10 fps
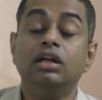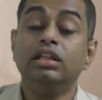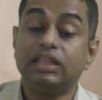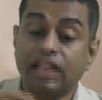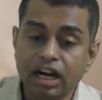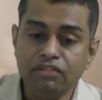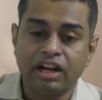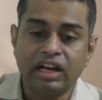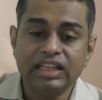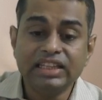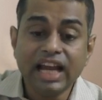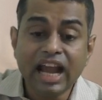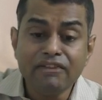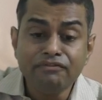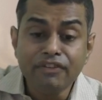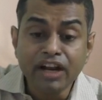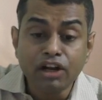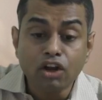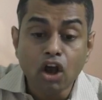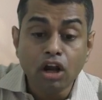Third one, the
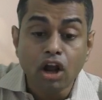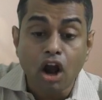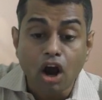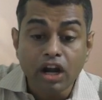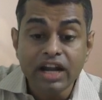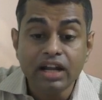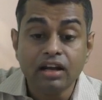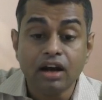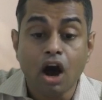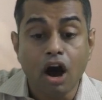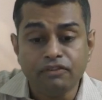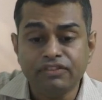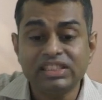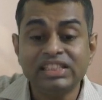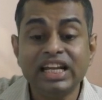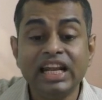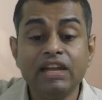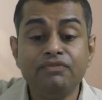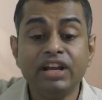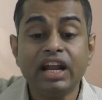effect on audit of
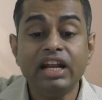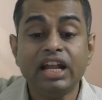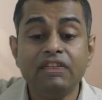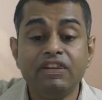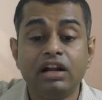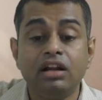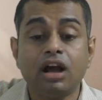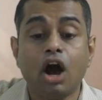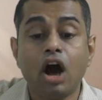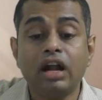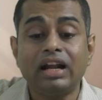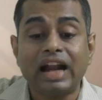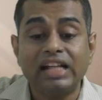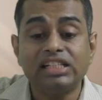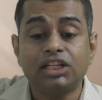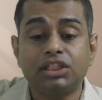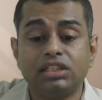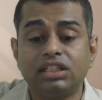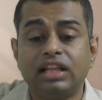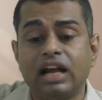significant event or
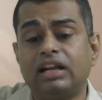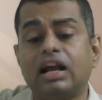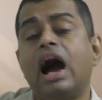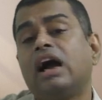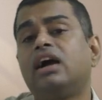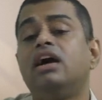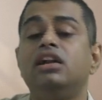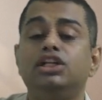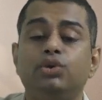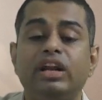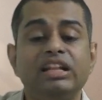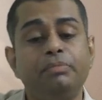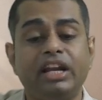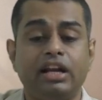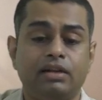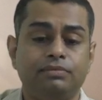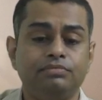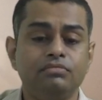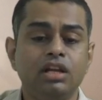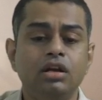transactions that occurred during the period.
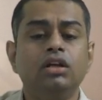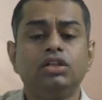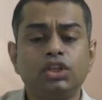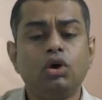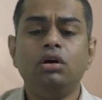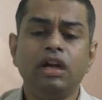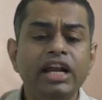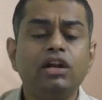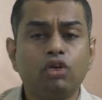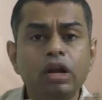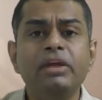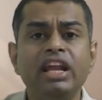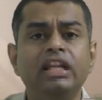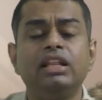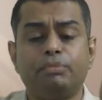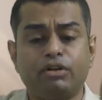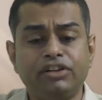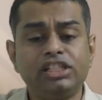So it could be in the professional